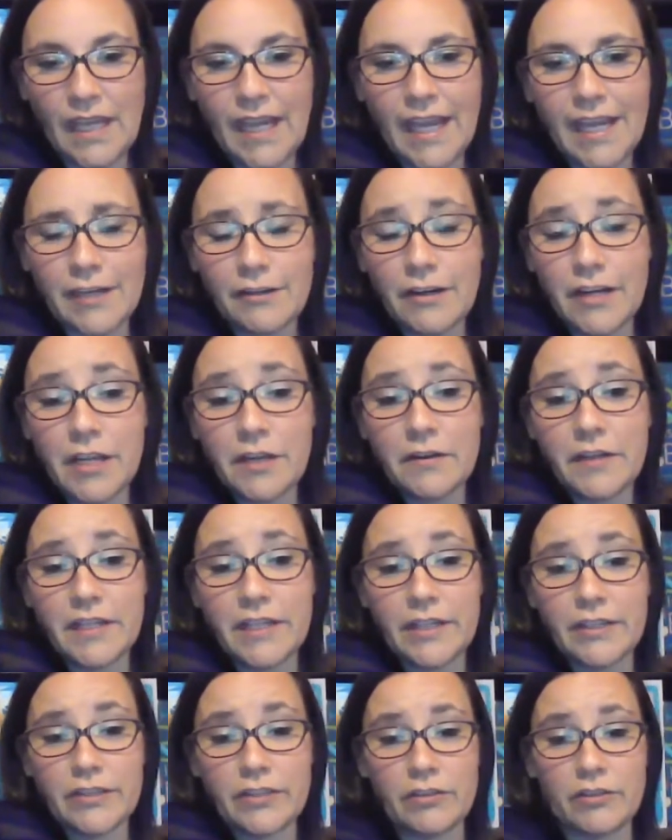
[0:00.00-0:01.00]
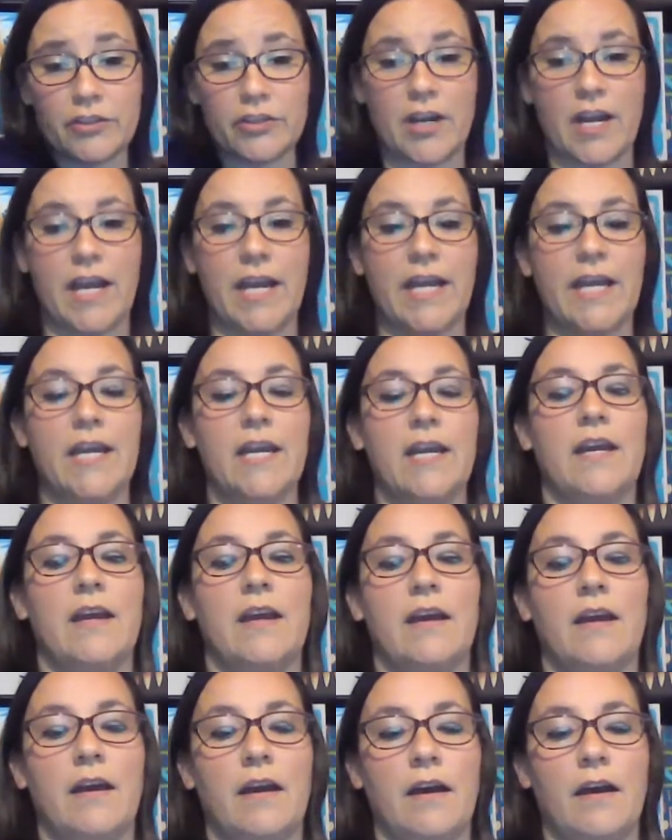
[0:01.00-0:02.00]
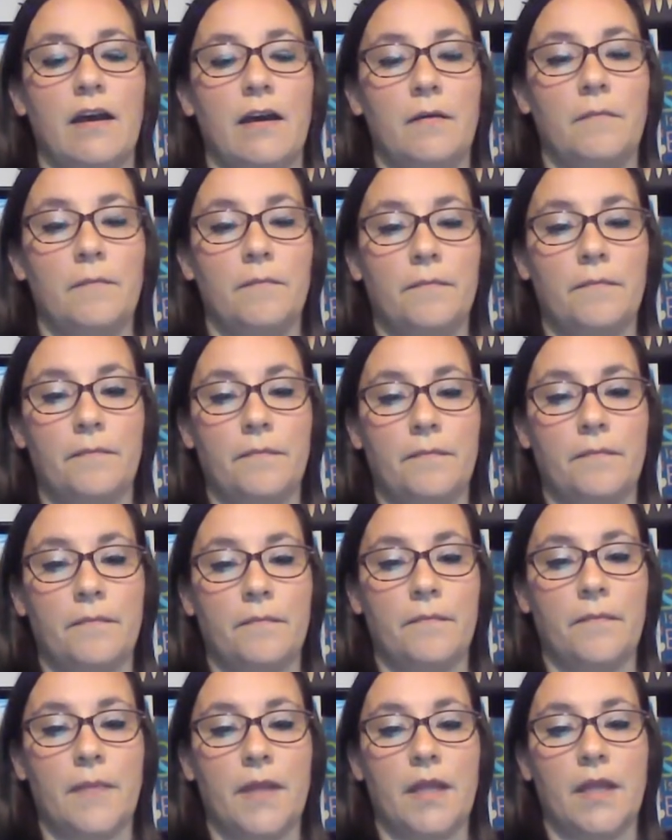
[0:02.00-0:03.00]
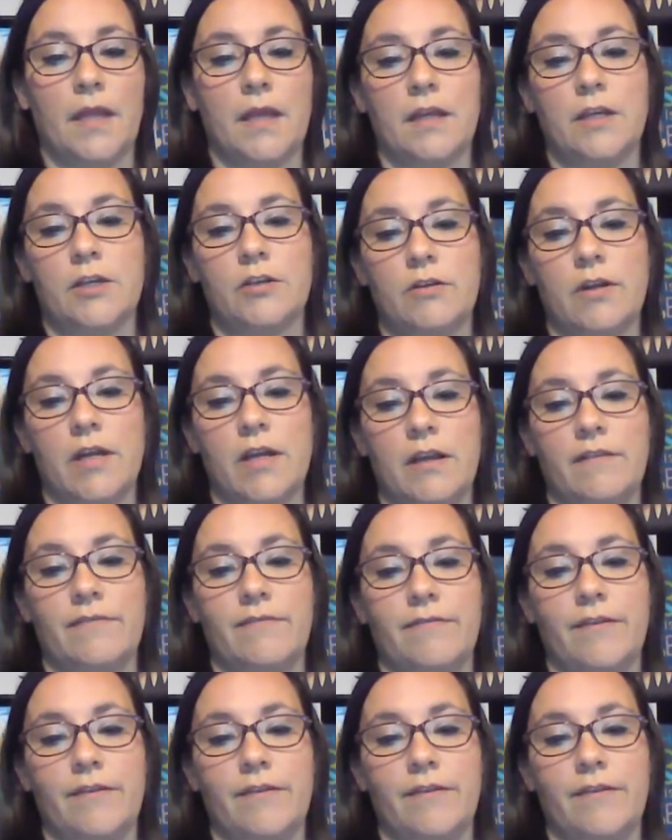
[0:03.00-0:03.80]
Andrea, you can also try your